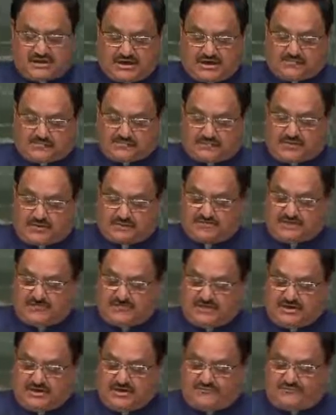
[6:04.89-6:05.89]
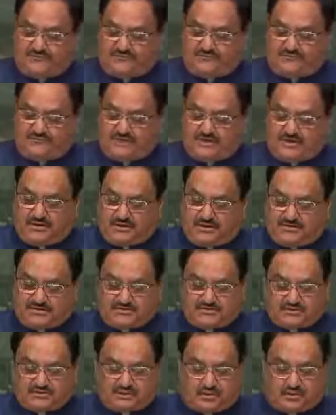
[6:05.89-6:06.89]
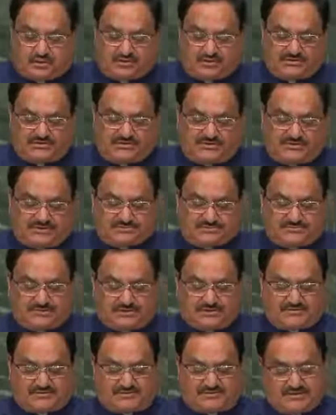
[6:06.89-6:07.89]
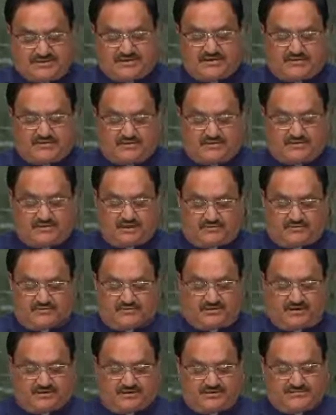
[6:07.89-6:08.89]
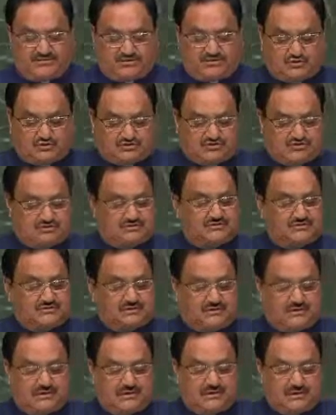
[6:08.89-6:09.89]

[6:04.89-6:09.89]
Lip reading: comes from the belief in restoring the respect and dignity of individuals.